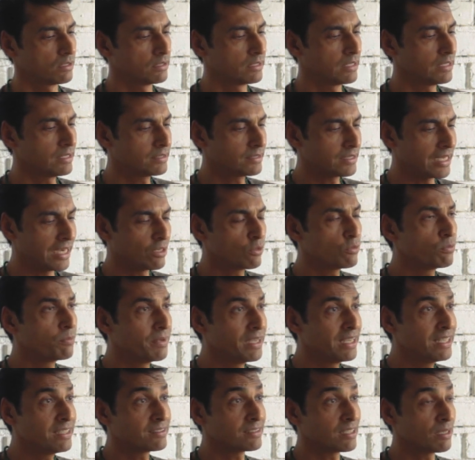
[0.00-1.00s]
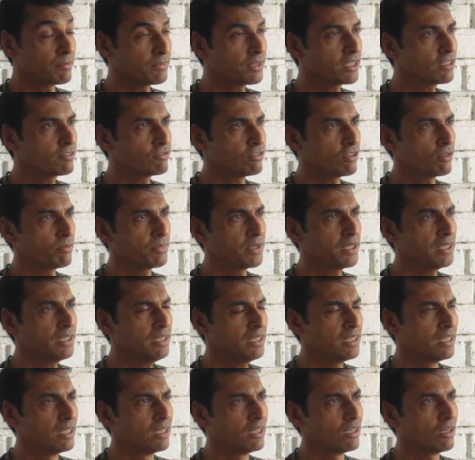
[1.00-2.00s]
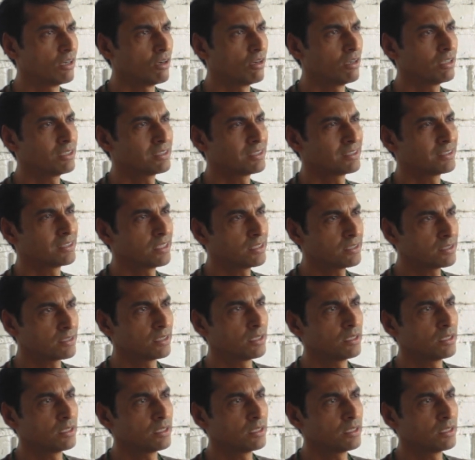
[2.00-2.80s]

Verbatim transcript: This tattoo means something for me, or it's just